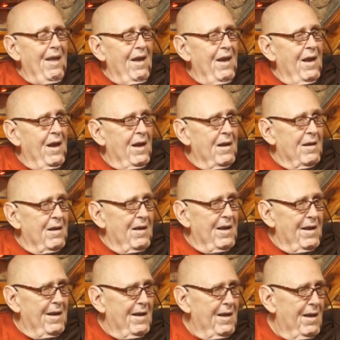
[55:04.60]
And
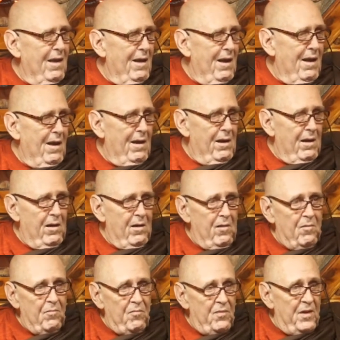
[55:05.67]

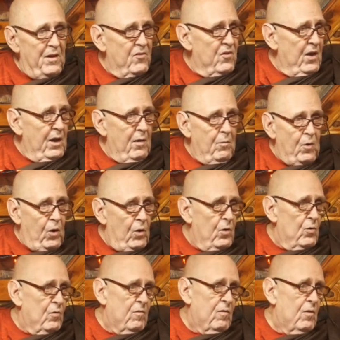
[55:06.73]
uh, they sent them
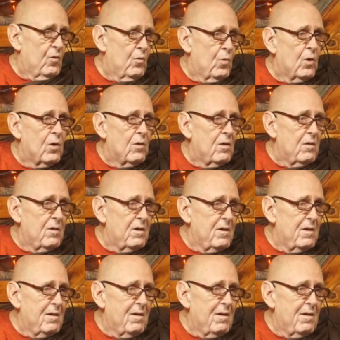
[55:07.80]
all over the world.